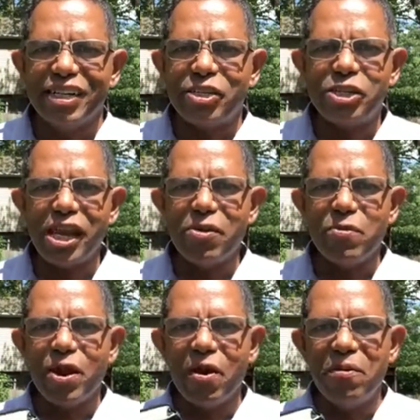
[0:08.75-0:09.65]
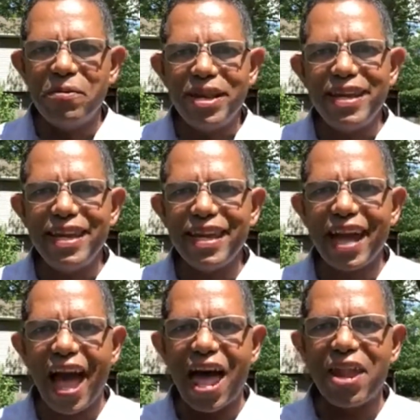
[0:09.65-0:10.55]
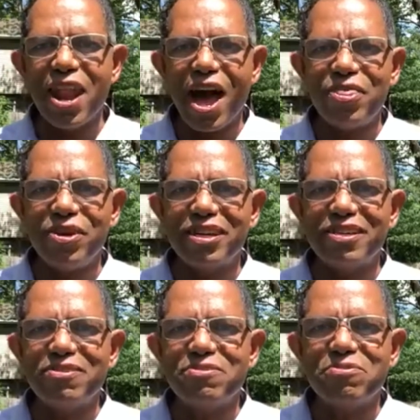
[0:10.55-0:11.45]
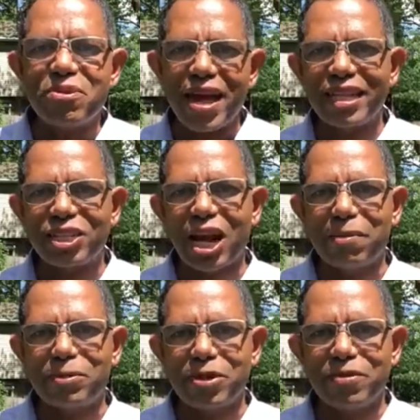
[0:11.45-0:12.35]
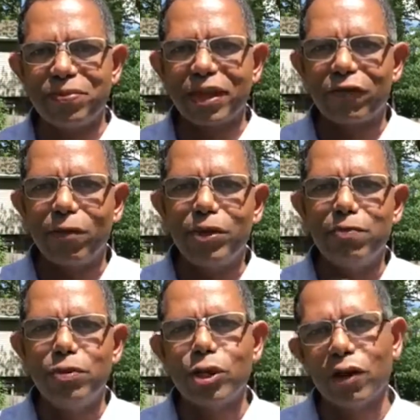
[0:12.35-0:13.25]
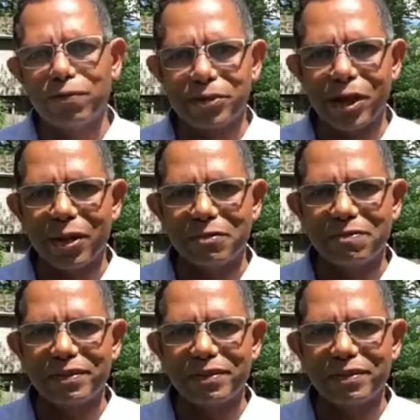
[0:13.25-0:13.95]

Today we are reading another great chapter from the book of Psalm